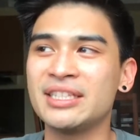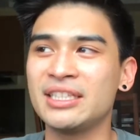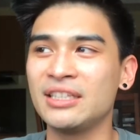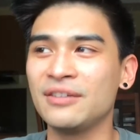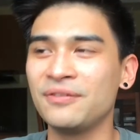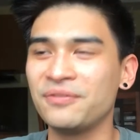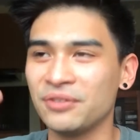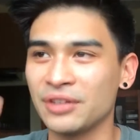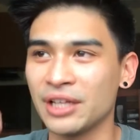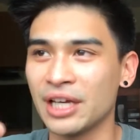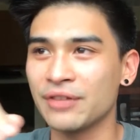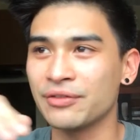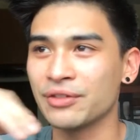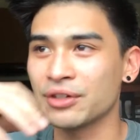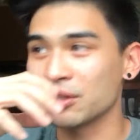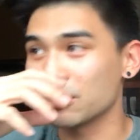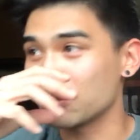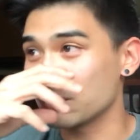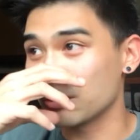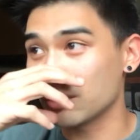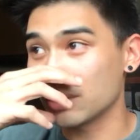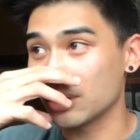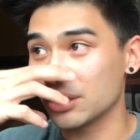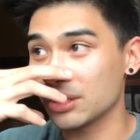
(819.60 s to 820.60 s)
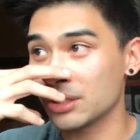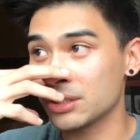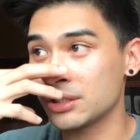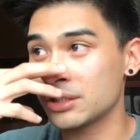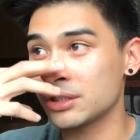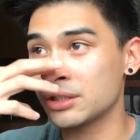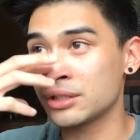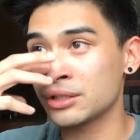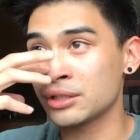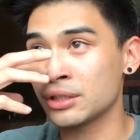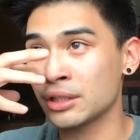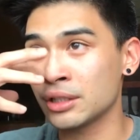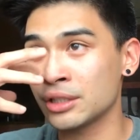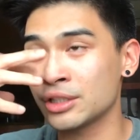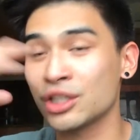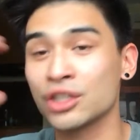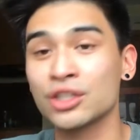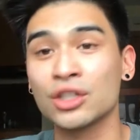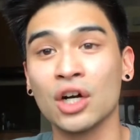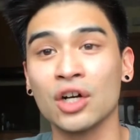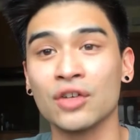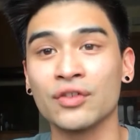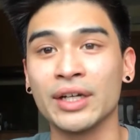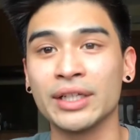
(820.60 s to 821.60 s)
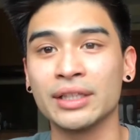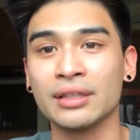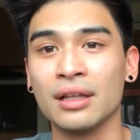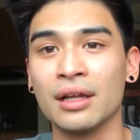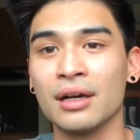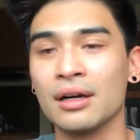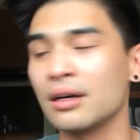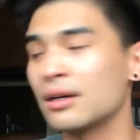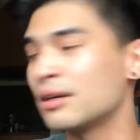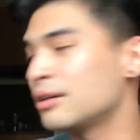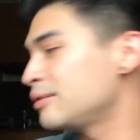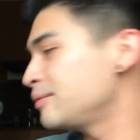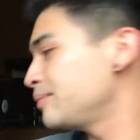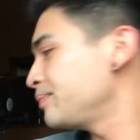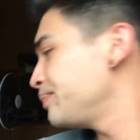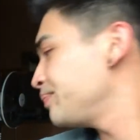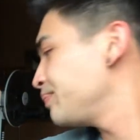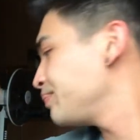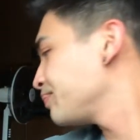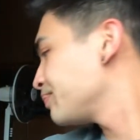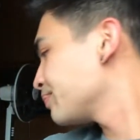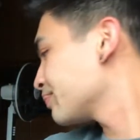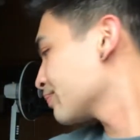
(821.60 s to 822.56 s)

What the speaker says: mansi flavor was just alright lang.